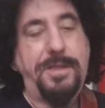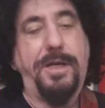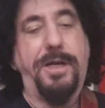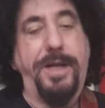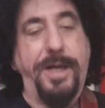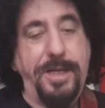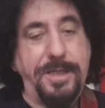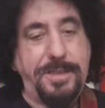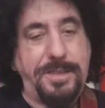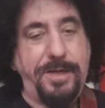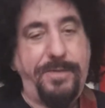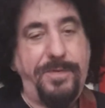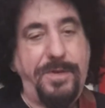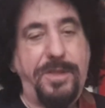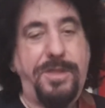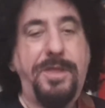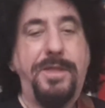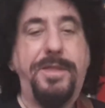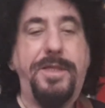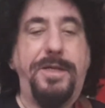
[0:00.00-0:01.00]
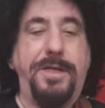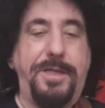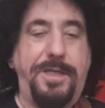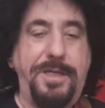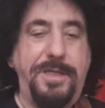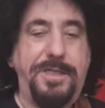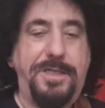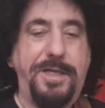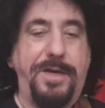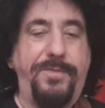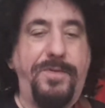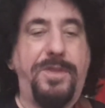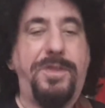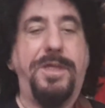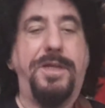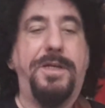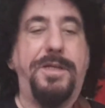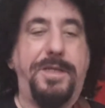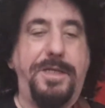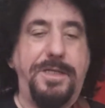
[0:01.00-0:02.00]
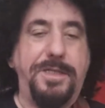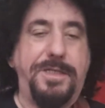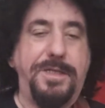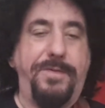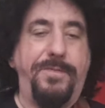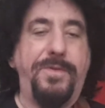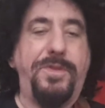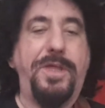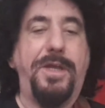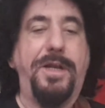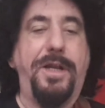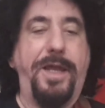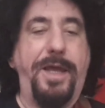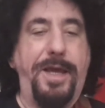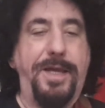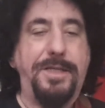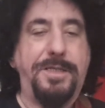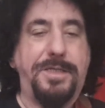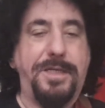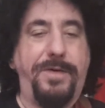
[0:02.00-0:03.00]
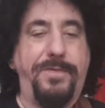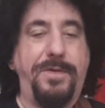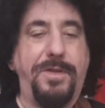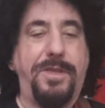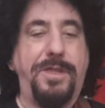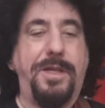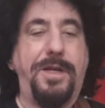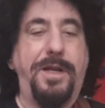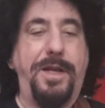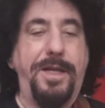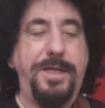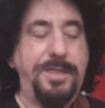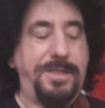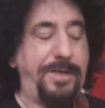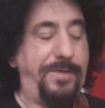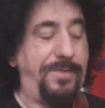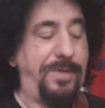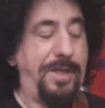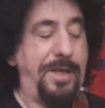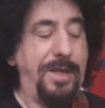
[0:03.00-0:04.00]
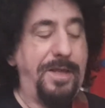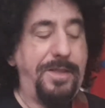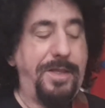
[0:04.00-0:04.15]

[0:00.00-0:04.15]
then an A 7th, then a D 7th, then a D 7th, then an A 7th, then an A 7th,